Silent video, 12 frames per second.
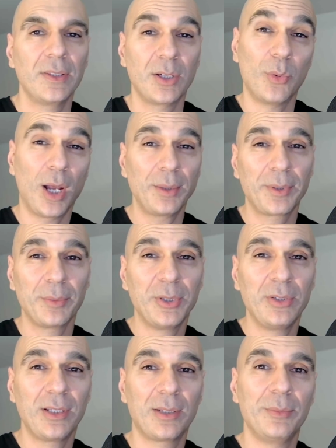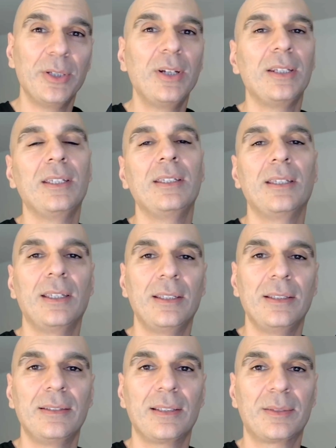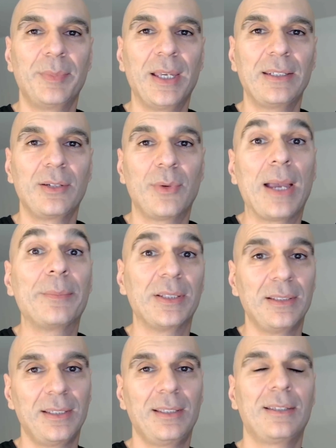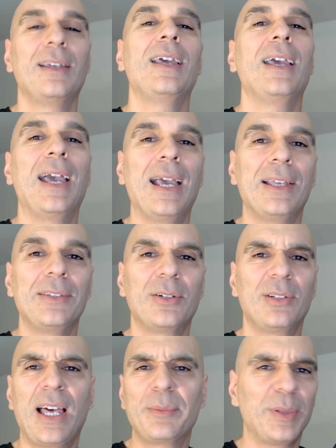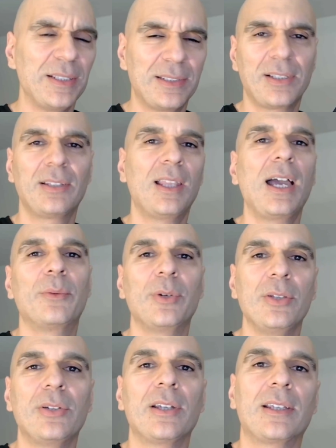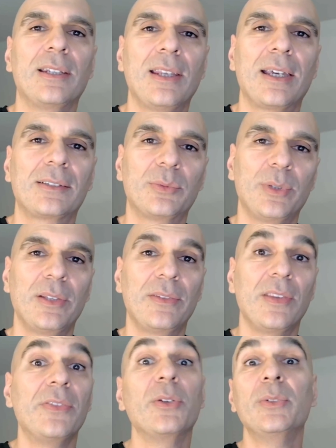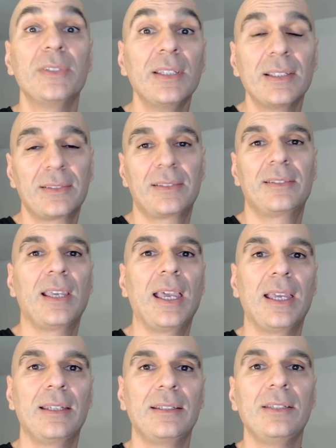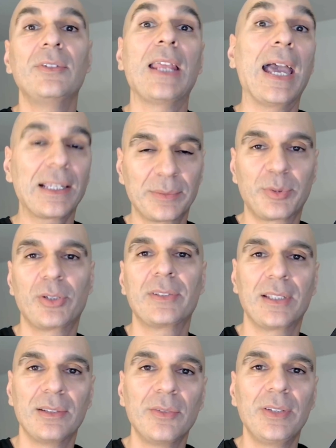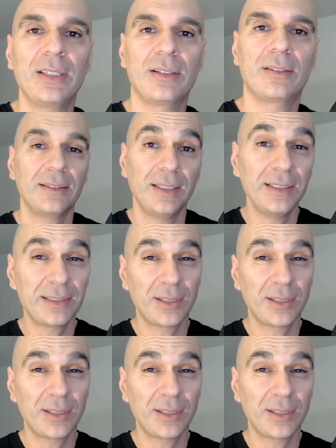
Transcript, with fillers: the quantum computing community is expanding rapidly. And there are a lot of places online where you could connect with enthusiasts and even experts in the field. These